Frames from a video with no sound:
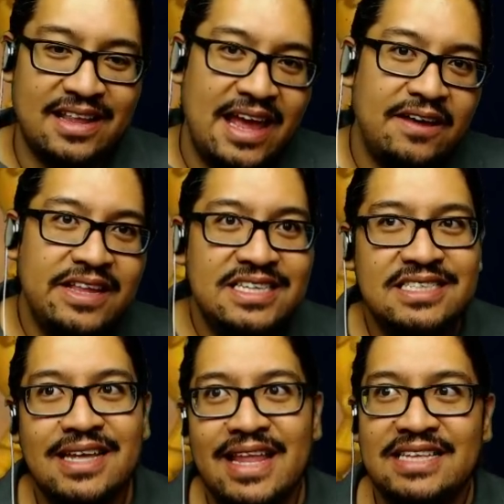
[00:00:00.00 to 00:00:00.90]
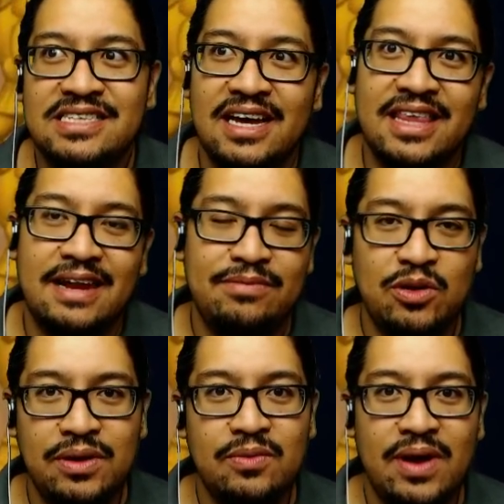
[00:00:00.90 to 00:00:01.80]
Now, this is a Let's Talk that I'm
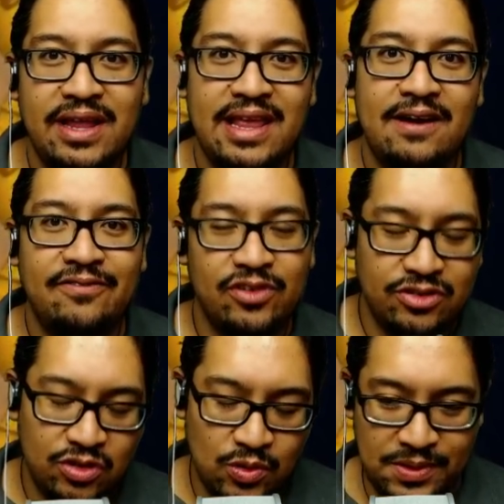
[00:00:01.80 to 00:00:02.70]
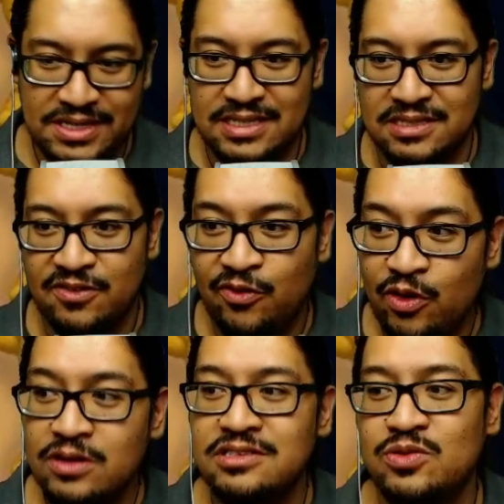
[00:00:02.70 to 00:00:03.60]
doing right now for two reasons.
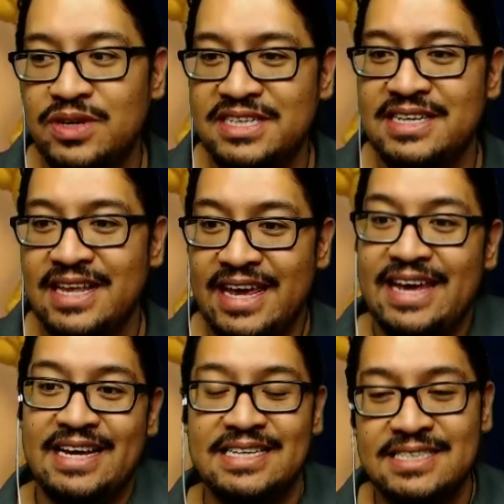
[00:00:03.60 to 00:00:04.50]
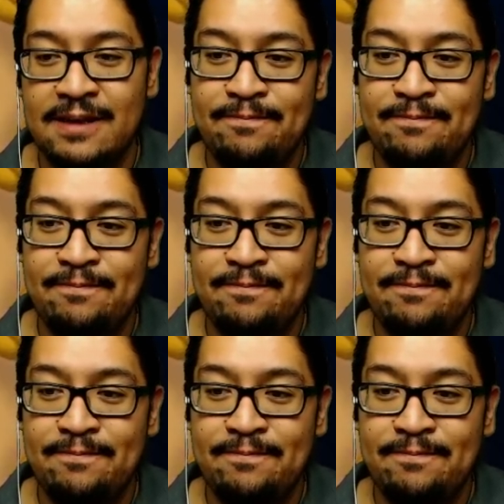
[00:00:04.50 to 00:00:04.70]
First reason is